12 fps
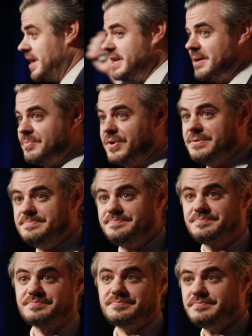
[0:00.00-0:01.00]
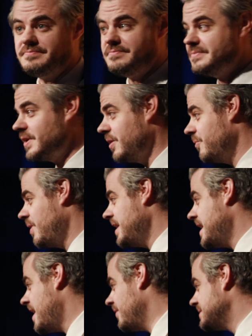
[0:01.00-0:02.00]
line number. Right
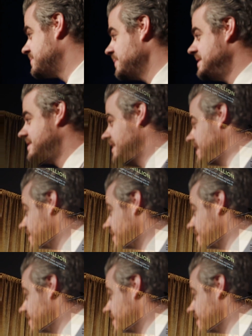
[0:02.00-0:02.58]
now, as we sit